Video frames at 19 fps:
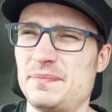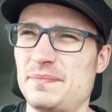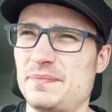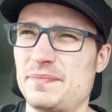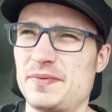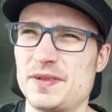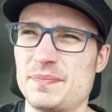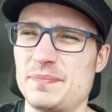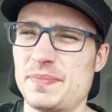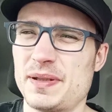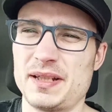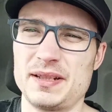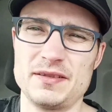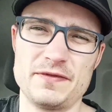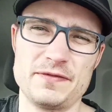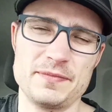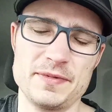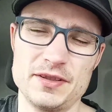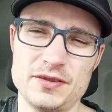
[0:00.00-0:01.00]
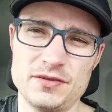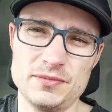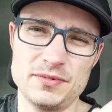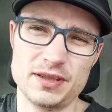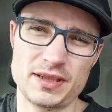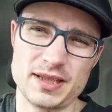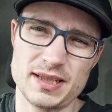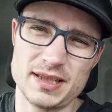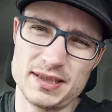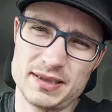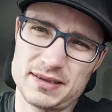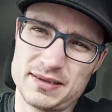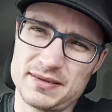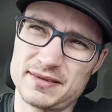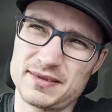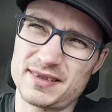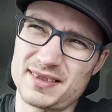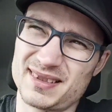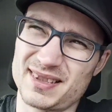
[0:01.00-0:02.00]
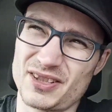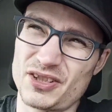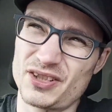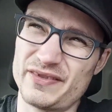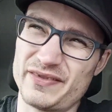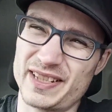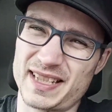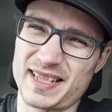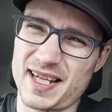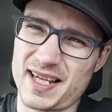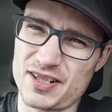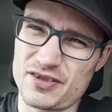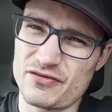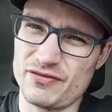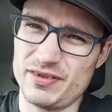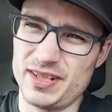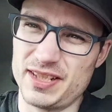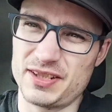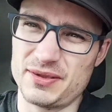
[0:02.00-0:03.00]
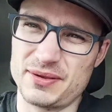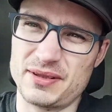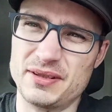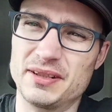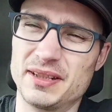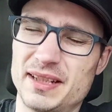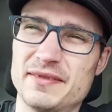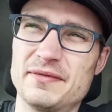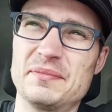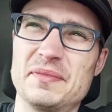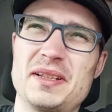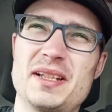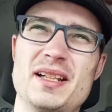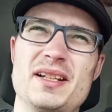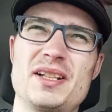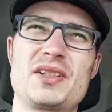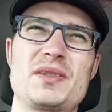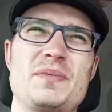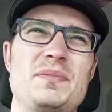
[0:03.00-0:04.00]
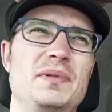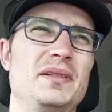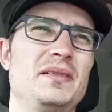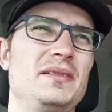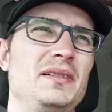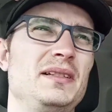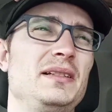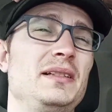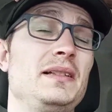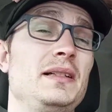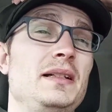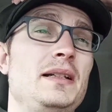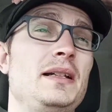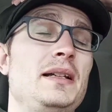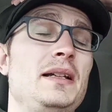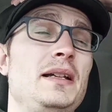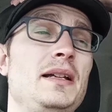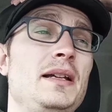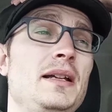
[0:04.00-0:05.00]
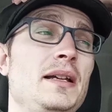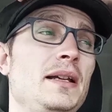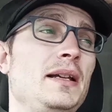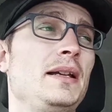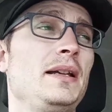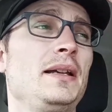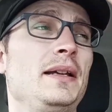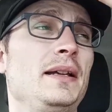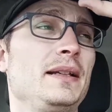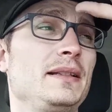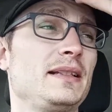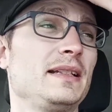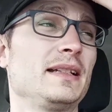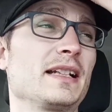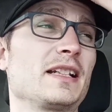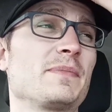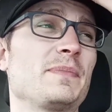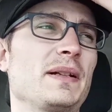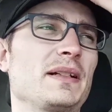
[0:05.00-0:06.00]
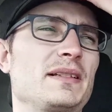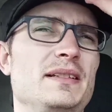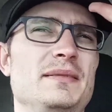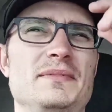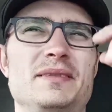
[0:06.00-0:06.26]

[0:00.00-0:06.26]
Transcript: just paid off my normal card. I should have had cash really, so I could have given cash, but didn't expect him